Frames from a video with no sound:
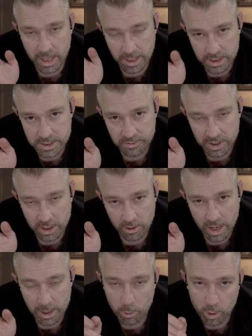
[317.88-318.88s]
In this video,
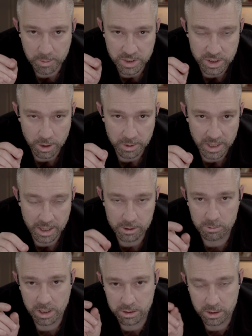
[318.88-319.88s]
I won't be showing how to
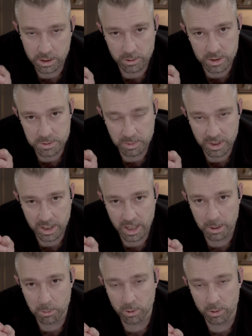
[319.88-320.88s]
route the U S B
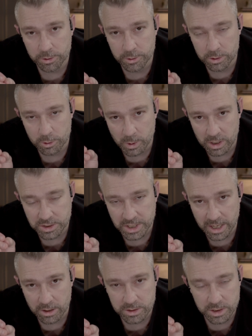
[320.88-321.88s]
cable through the rear
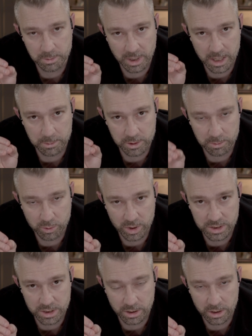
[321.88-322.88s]
channel to the bottom of the
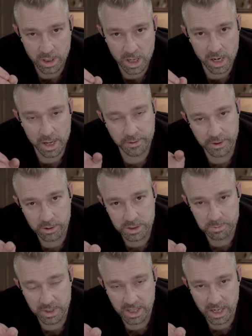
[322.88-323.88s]
printer. The U S
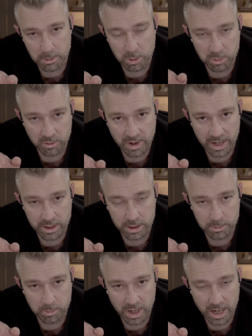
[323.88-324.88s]
B cable provided in
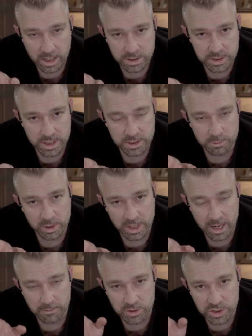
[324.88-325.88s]
the box doesn't really
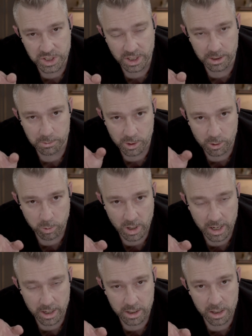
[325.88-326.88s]
have the shielding
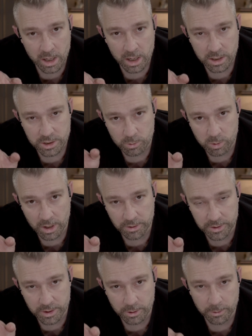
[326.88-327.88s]
required to run
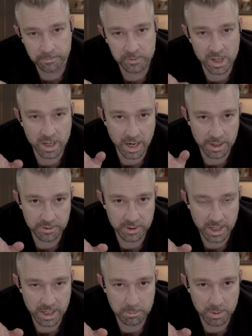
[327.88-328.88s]
through, and the
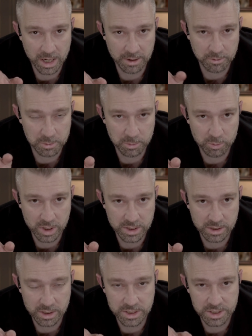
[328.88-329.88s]
E M I from the
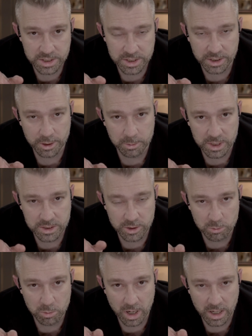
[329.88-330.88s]
printer is just a little bit too
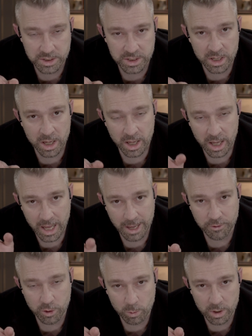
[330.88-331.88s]
much.
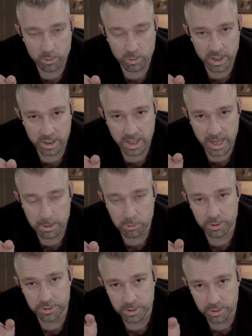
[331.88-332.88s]
If you want to run a
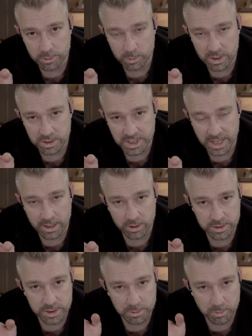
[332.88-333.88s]
cable through the rear channel
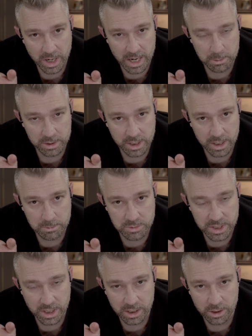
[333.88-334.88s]
to the bottom of the M
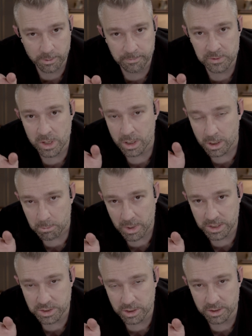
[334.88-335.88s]
C U,
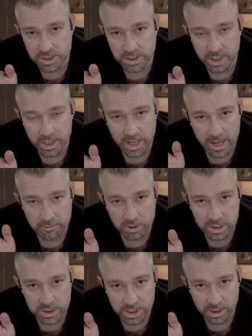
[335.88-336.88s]
make sure that you get a
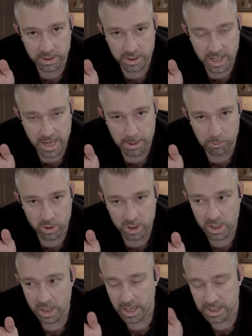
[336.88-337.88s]
heavily shielded cable,
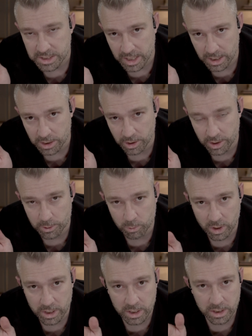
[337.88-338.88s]
as the included
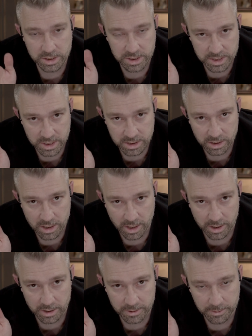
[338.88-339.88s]
one just doesn't cut
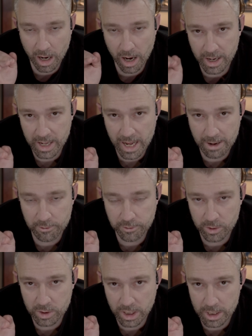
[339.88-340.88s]
it. I already have a
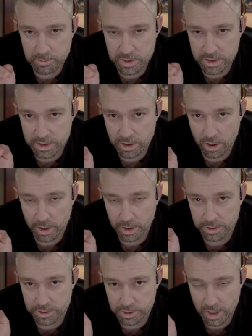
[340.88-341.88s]
few clips installed
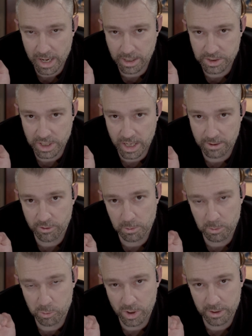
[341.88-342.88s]
on the drag chain from
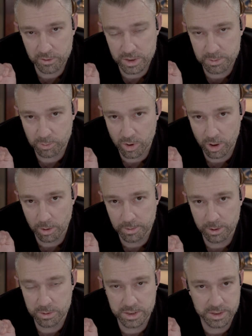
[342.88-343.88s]
a previous probe that was